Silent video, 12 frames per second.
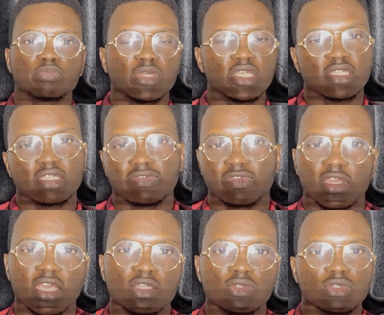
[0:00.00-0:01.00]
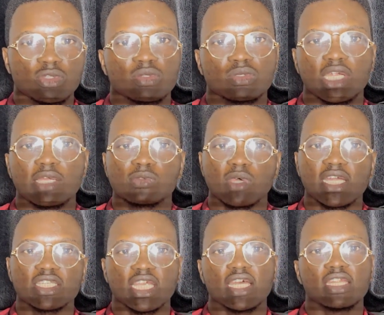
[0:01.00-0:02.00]
Please, if you're here to subscribe to
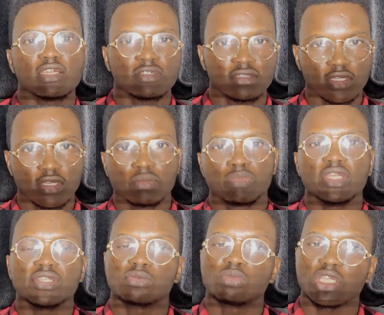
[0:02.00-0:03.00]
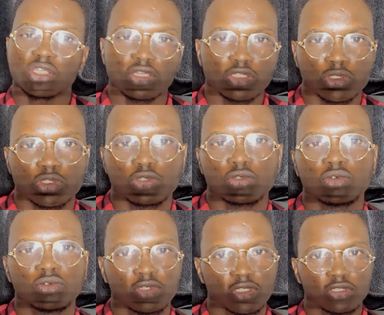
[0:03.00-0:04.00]
our channel, please make sure you do.